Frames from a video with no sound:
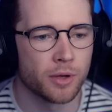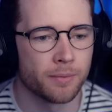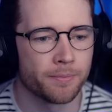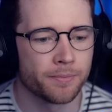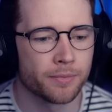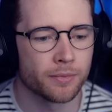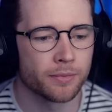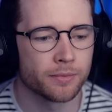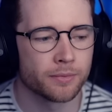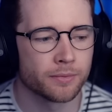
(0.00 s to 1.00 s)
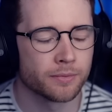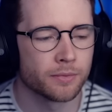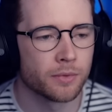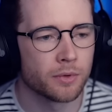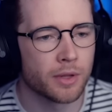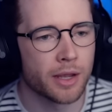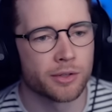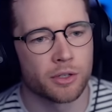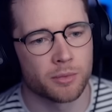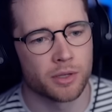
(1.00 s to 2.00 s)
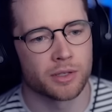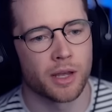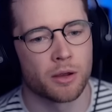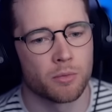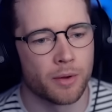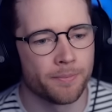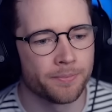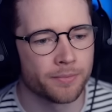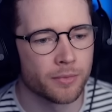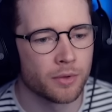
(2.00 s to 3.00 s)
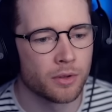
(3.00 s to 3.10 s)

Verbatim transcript: it. That gets us up to the second one.